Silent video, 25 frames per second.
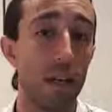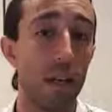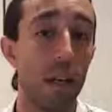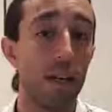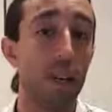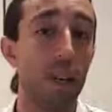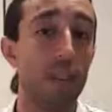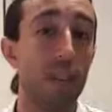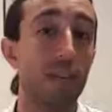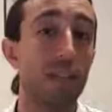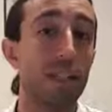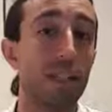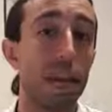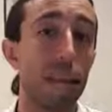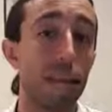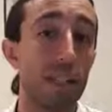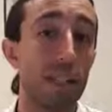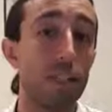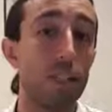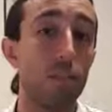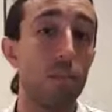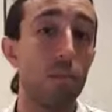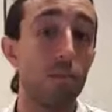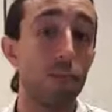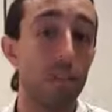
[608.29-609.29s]
the fatality
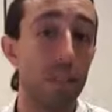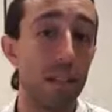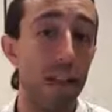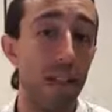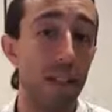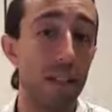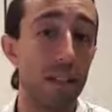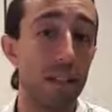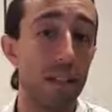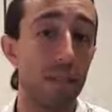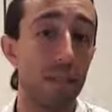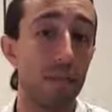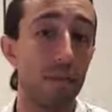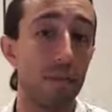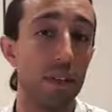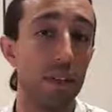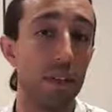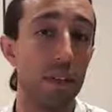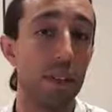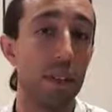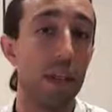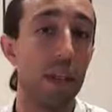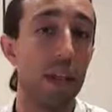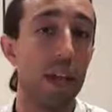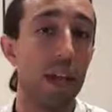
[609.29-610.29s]
and mortality of
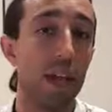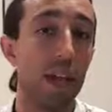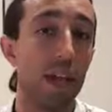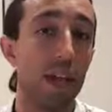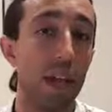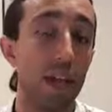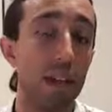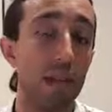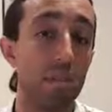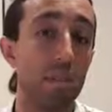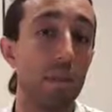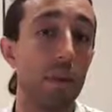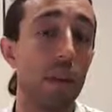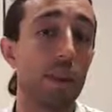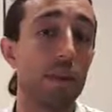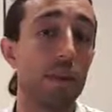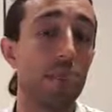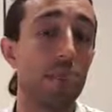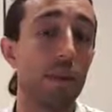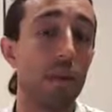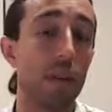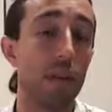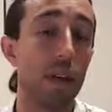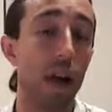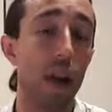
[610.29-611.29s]
this is much,
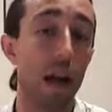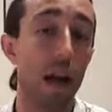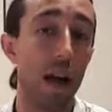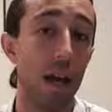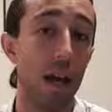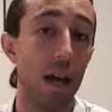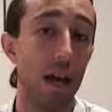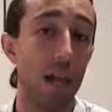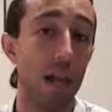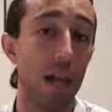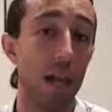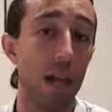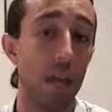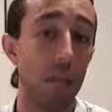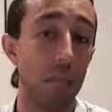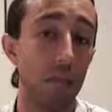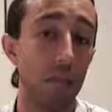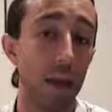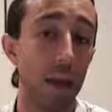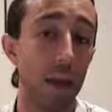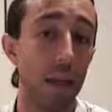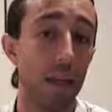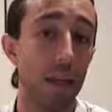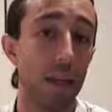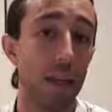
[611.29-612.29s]
much higher
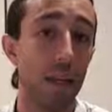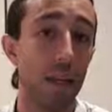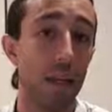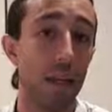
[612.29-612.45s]
compared.